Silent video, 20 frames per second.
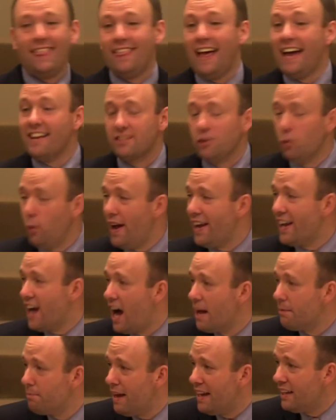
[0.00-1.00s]
That's the way
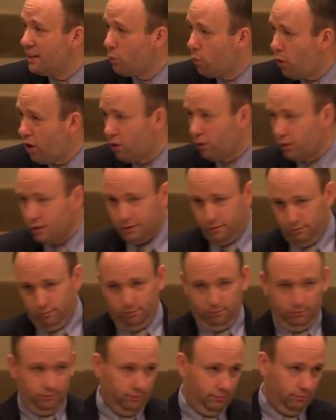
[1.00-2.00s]
God made the world.
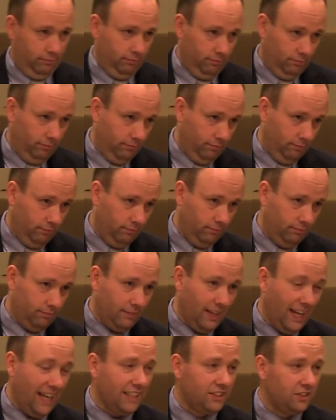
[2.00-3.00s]

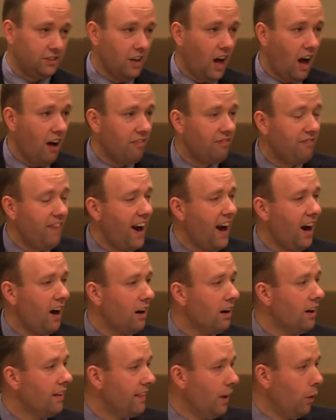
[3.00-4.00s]
It's not fair